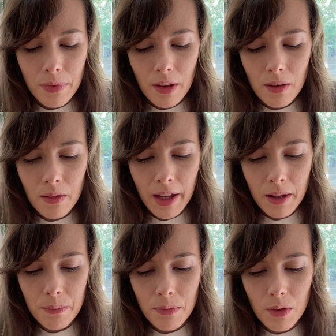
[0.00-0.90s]
like
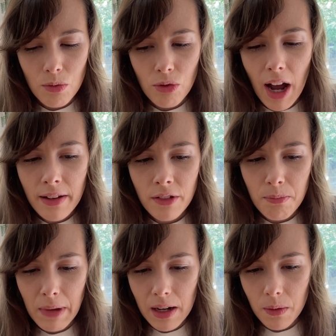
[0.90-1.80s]
rotten
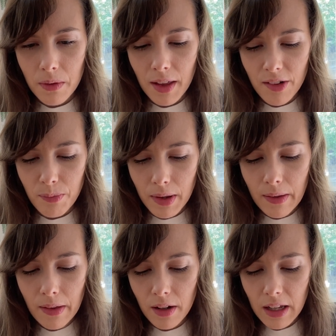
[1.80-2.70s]
tomatoes that have been
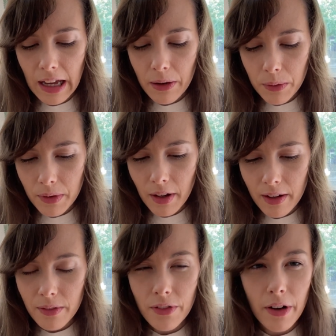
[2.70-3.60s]
sitting
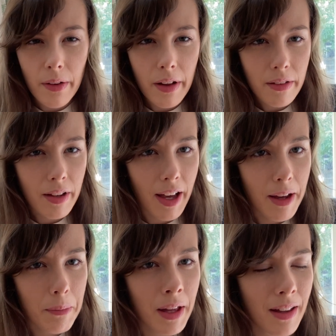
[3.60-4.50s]
outside for a long
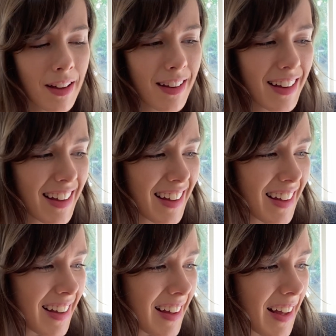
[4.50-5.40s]
time.
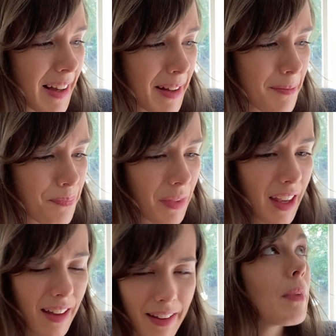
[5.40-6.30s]
um,
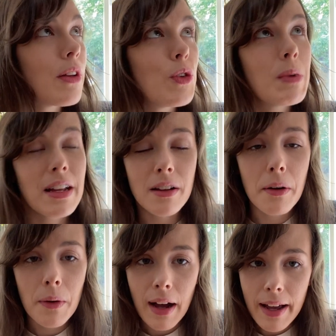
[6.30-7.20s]
yeah, like as you might
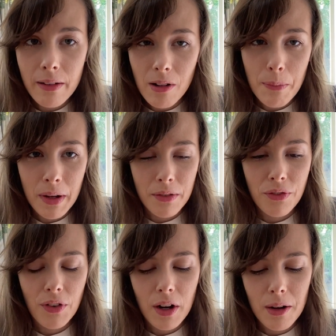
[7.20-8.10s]
know, I grew up on a
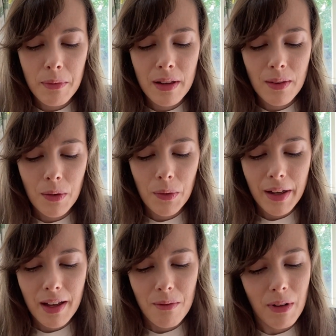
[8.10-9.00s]
farm, and so like
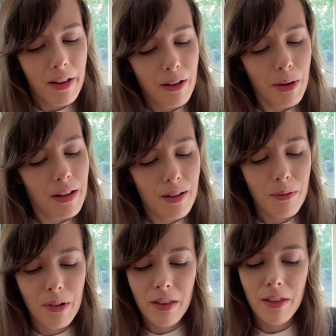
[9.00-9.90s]
I'm well acquainted
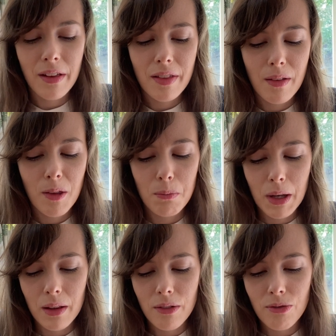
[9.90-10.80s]
with like the
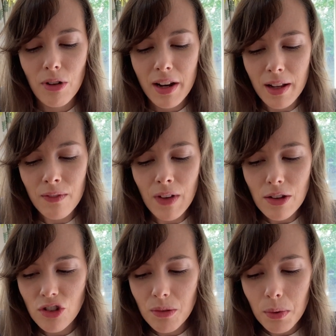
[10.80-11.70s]
smell of rotting
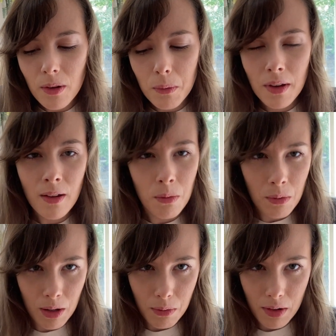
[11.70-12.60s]
vegetables because
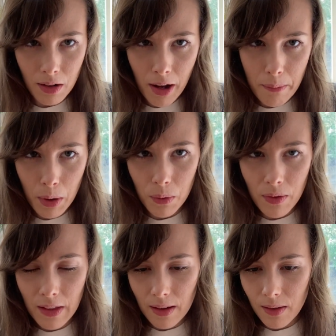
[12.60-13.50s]
we would
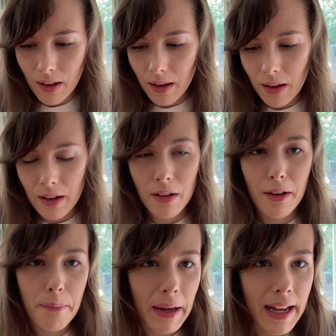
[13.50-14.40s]
compost things that had
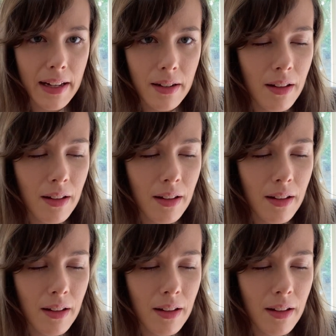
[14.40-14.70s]
gone bad.